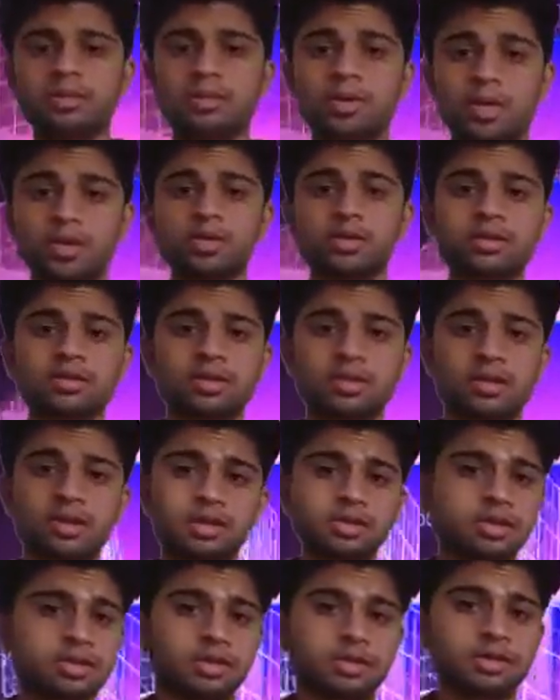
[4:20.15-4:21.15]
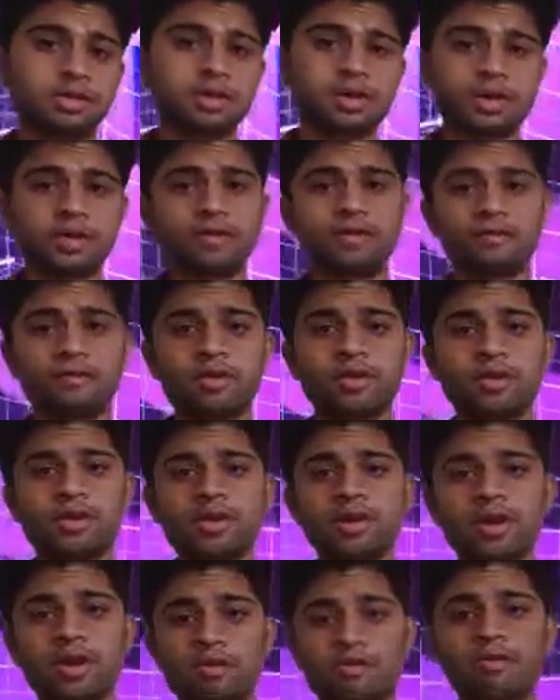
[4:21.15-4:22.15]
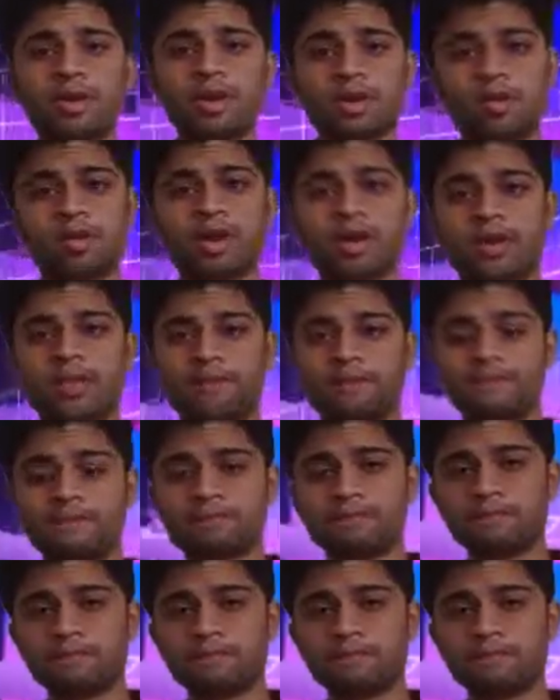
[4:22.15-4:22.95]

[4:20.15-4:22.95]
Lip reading: produces a resultant curve of parabola.